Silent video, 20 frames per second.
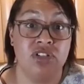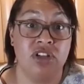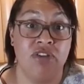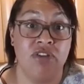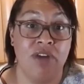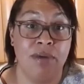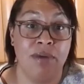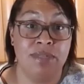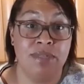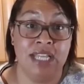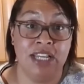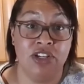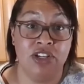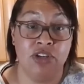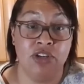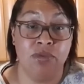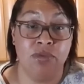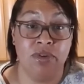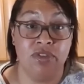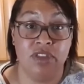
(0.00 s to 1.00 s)
I'll update
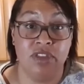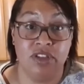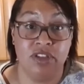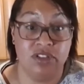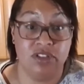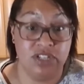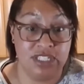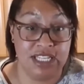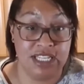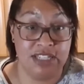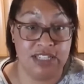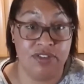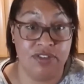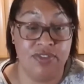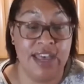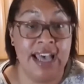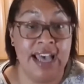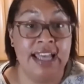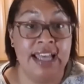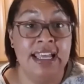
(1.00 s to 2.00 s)
you with the success of
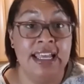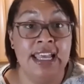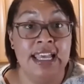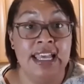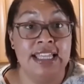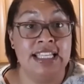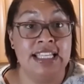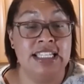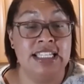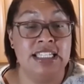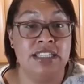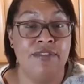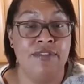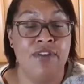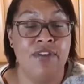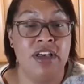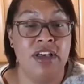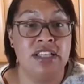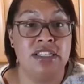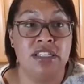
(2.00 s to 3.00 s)
that. This is the
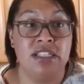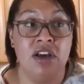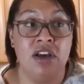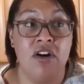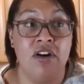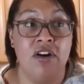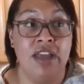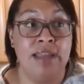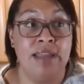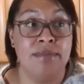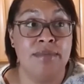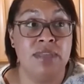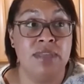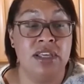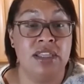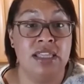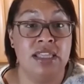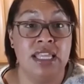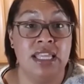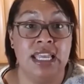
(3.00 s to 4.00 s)
first time that